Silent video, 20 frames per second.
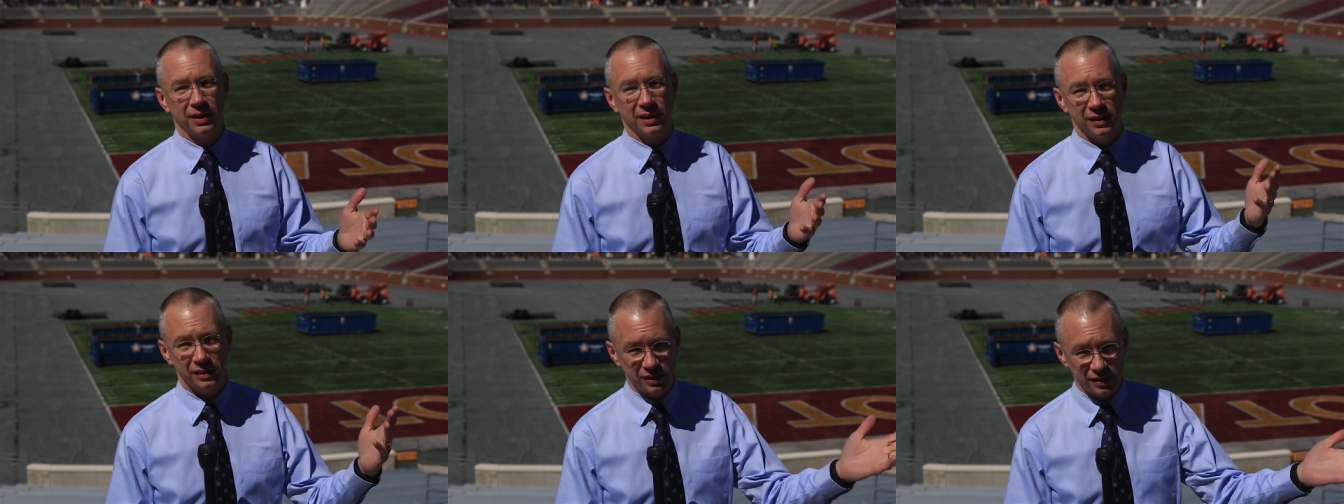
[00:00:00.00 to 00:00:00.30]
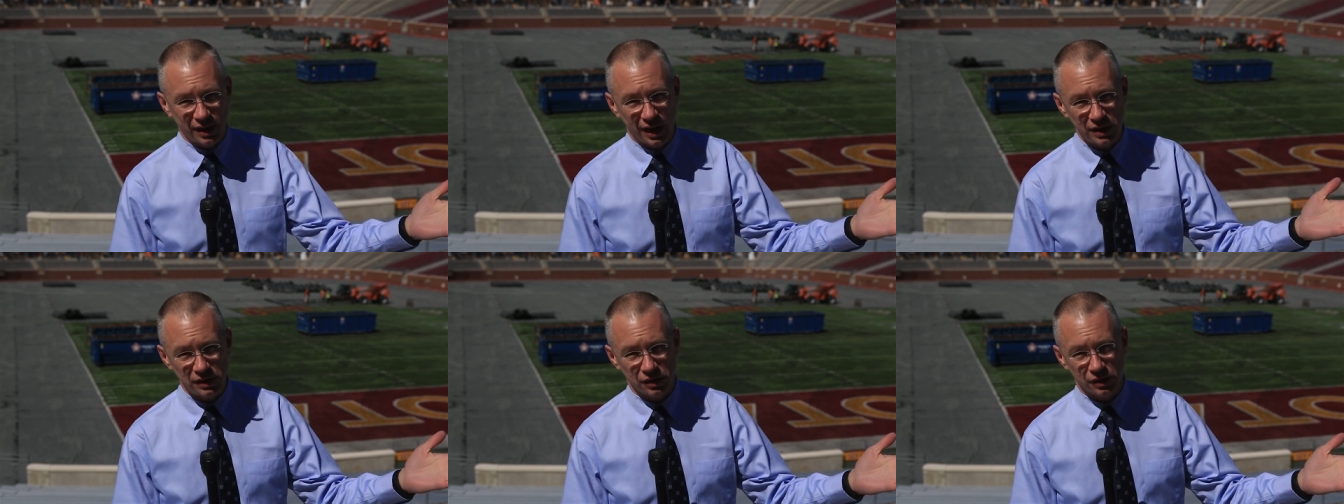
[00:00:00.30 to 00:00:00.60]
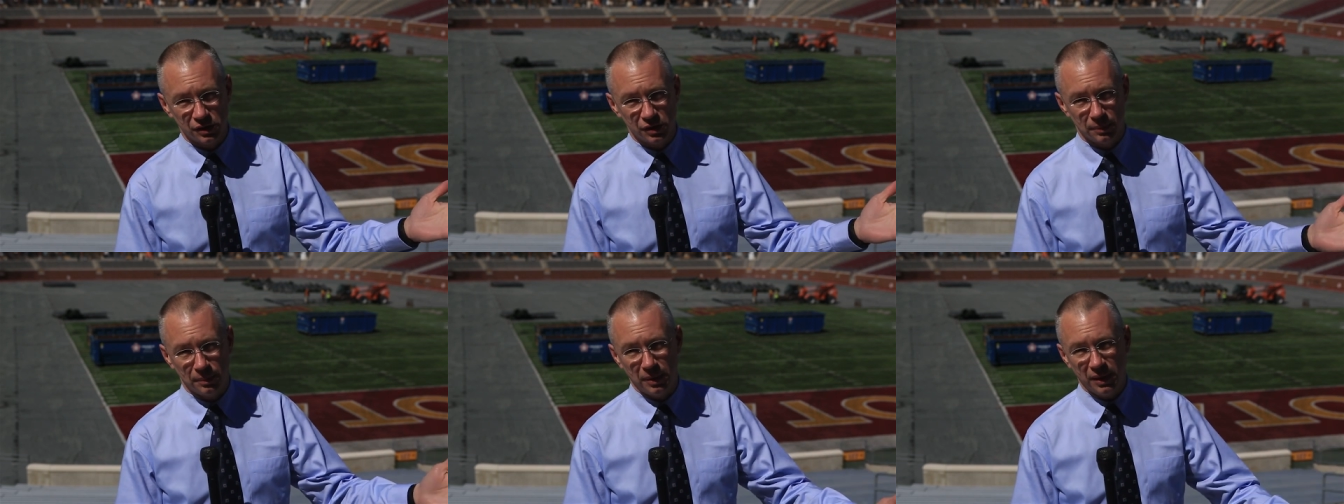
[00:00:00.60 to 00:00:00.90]

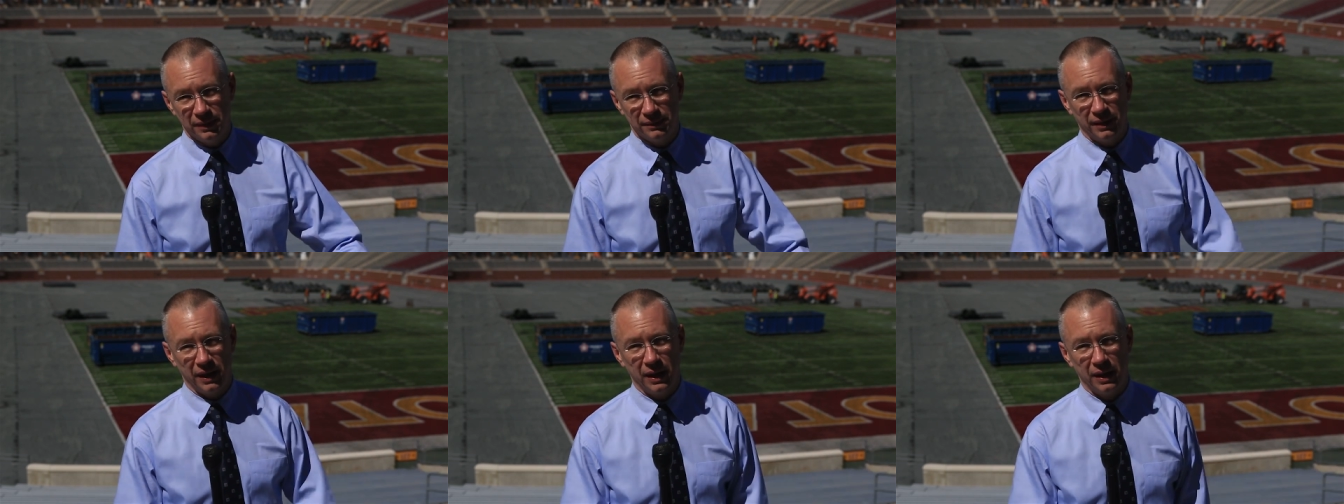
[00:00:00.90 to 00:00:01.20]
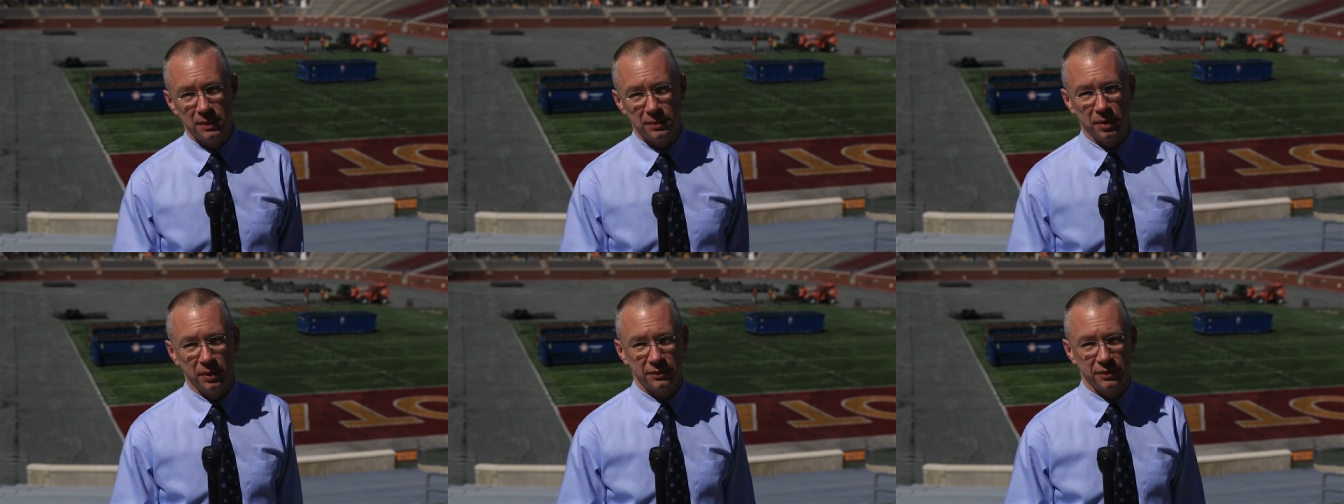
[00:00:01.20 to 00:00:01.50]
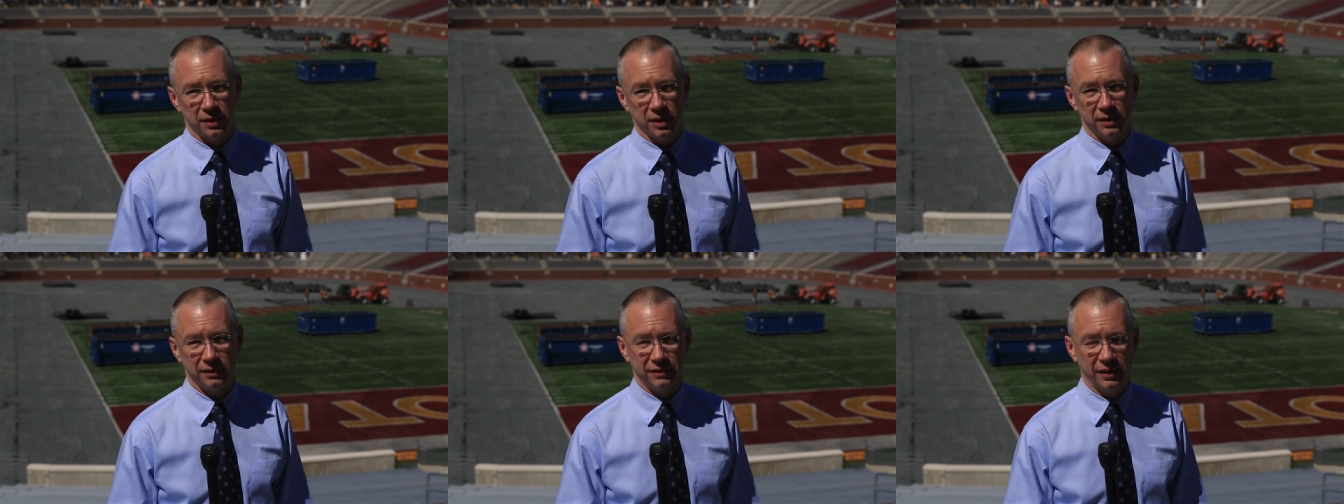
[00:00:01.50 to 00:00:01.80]
concessions will be available
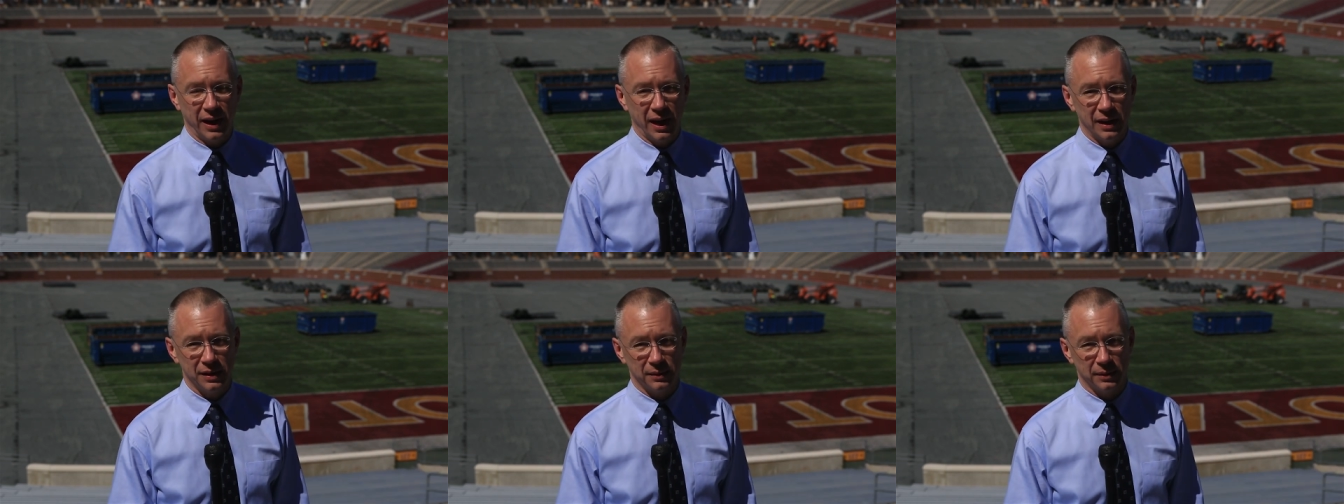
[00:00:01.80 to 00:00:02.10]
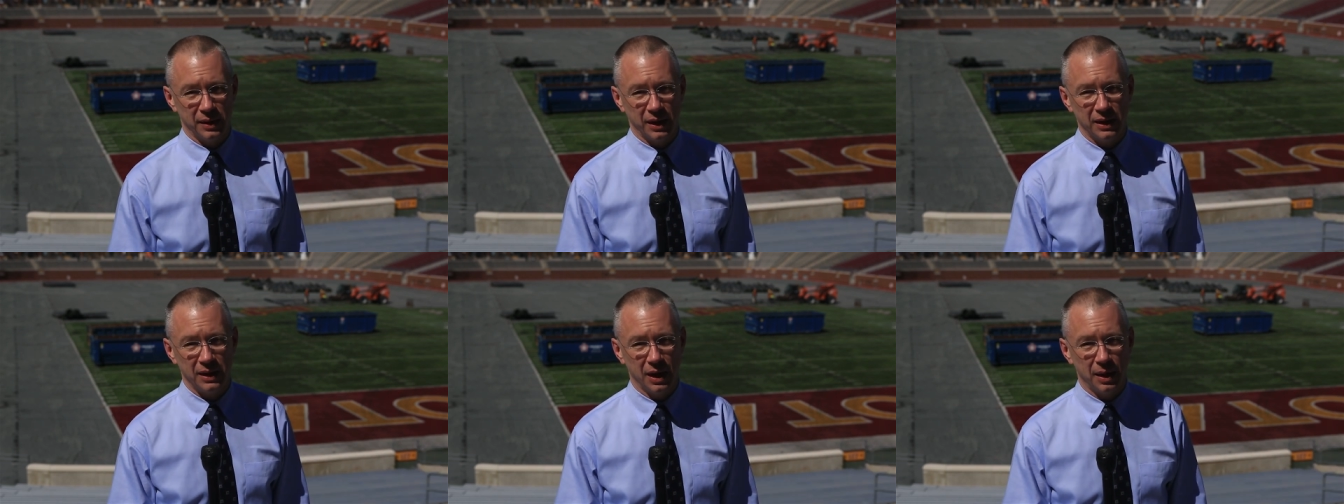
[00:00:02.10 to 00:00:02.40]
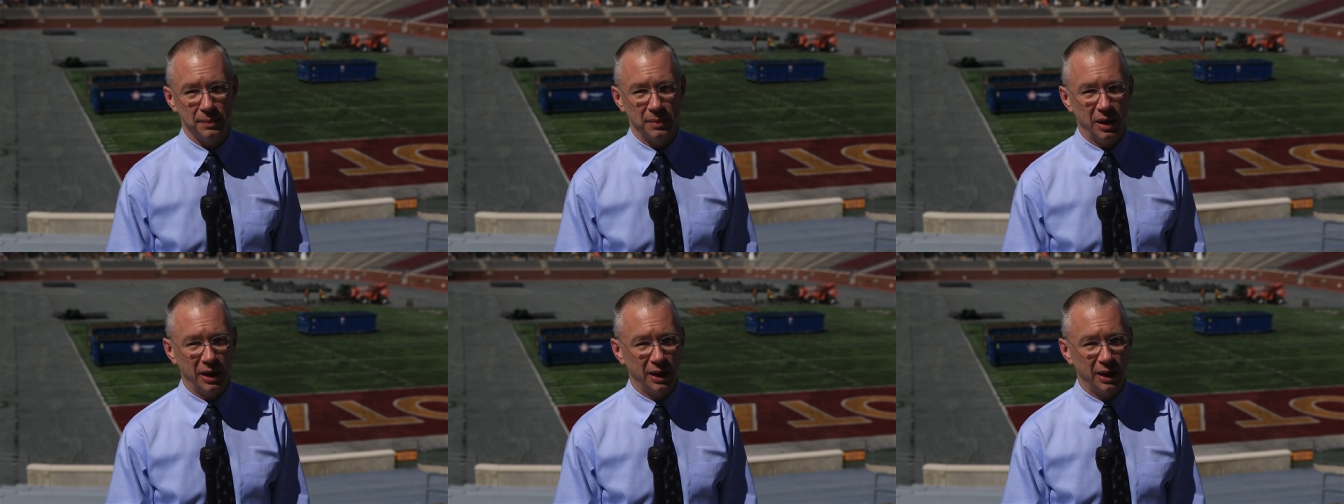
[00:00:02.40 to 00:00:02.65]
for the fans when they come